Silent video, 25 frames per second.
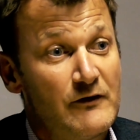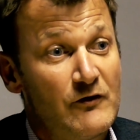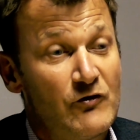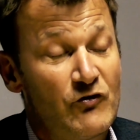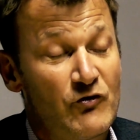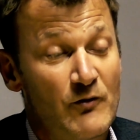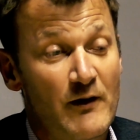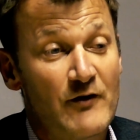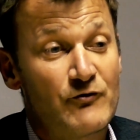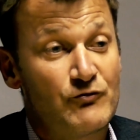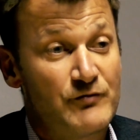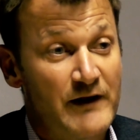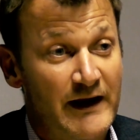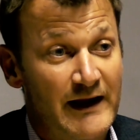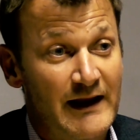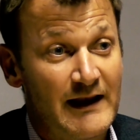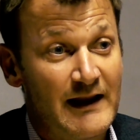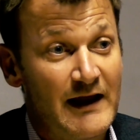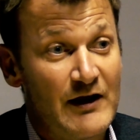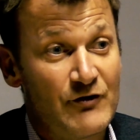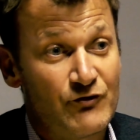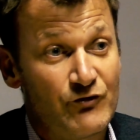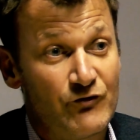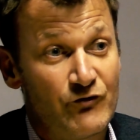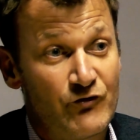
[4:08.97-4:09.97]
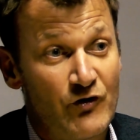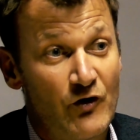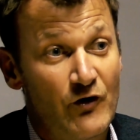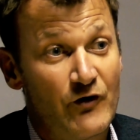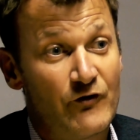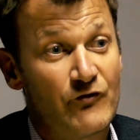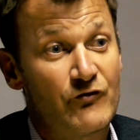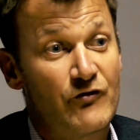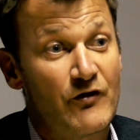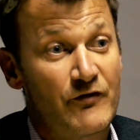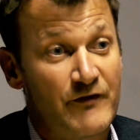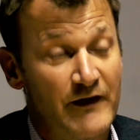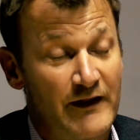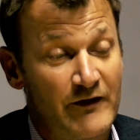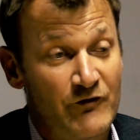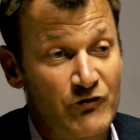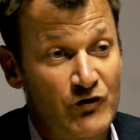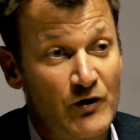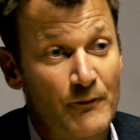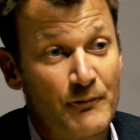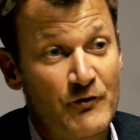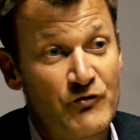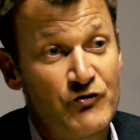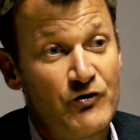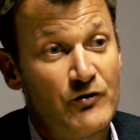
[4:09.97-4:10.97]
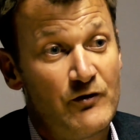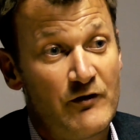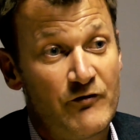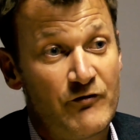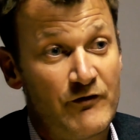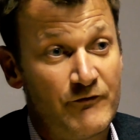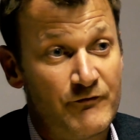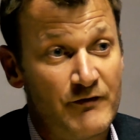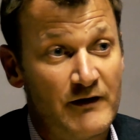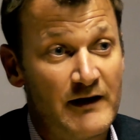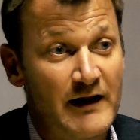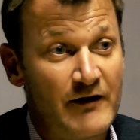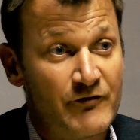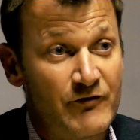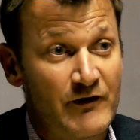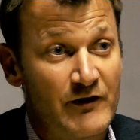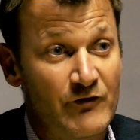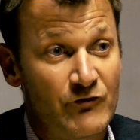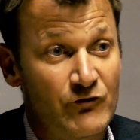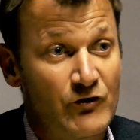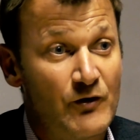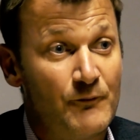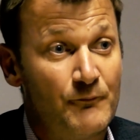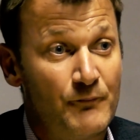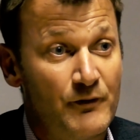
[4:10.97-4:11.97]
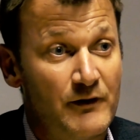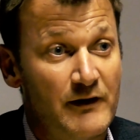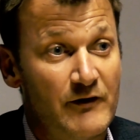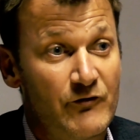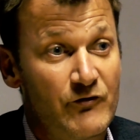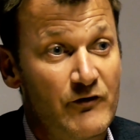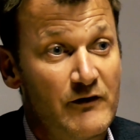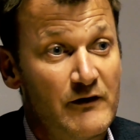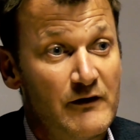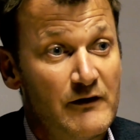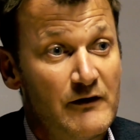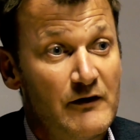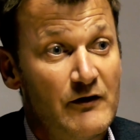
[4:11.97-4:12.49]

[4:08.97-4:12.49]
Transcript: So as regulation tightens, I think there's an opportunity for lettings companies